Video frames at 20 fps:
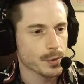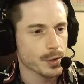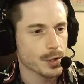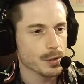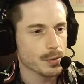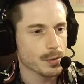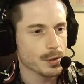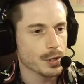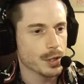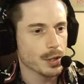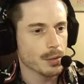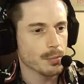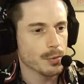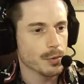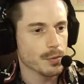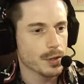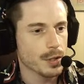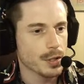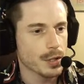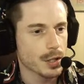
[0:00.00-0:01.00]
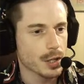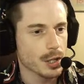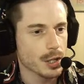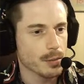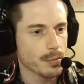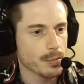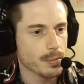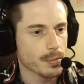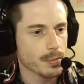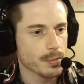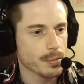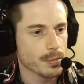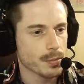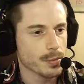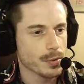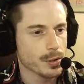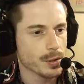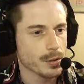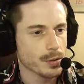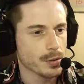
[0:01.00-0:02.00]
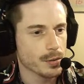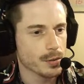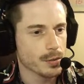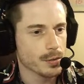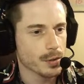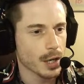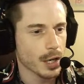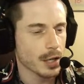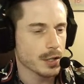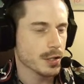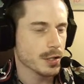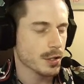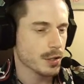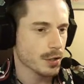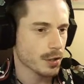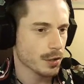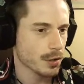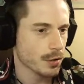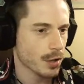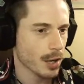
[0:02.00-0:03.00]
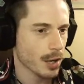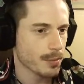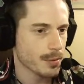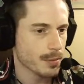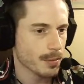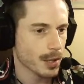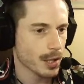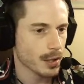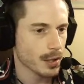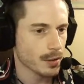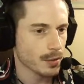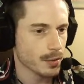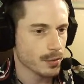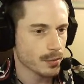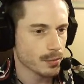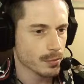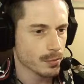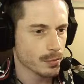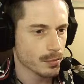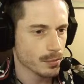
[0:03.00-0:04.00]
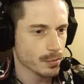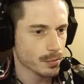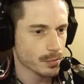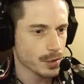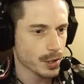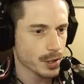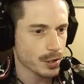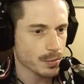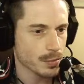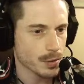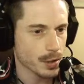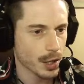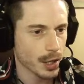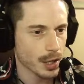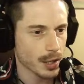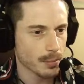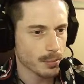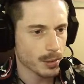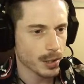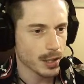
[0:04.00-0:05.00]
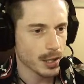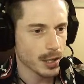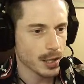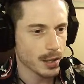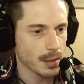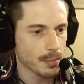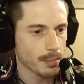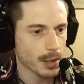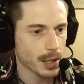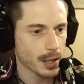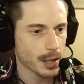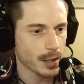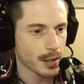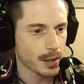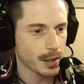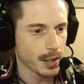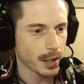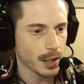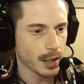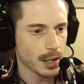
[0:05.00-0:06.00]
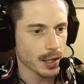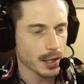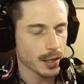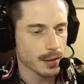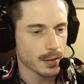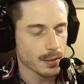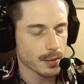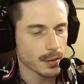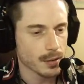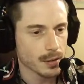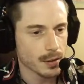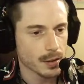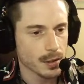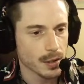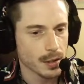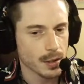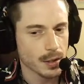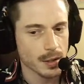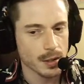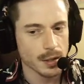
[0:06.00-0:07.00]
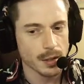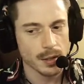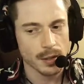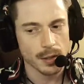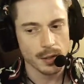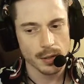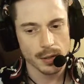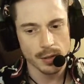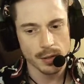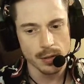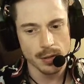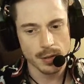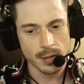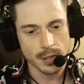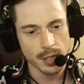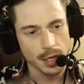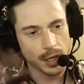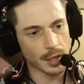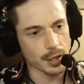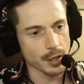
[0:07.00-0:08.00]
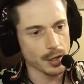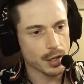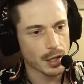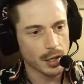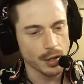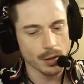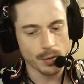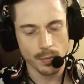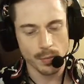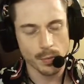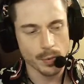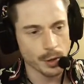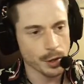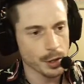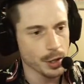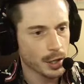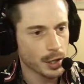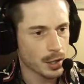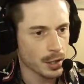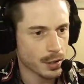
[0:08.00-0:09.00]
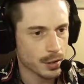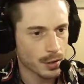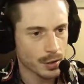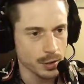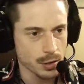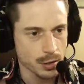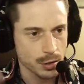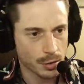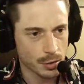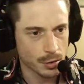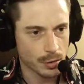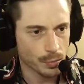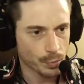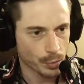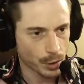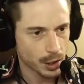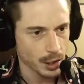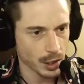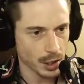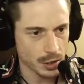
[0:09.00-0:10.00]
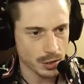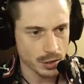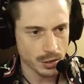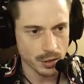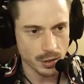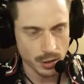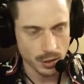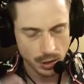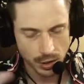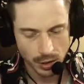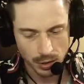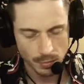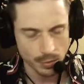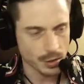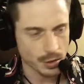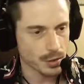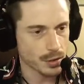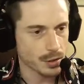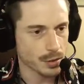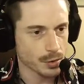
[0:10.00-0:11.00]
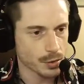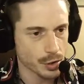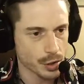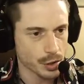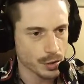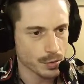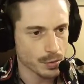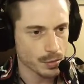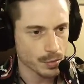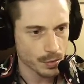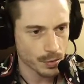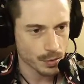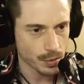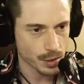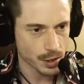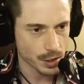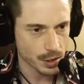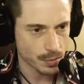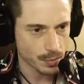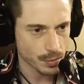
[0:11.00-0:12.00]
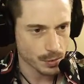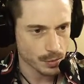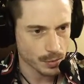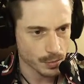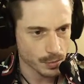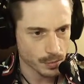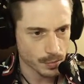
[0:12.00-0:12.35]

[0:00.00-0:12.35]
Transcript: we're just gonna move this up to actually to the top spot. This will kind of be like a secondary within the reconnect system solution. This will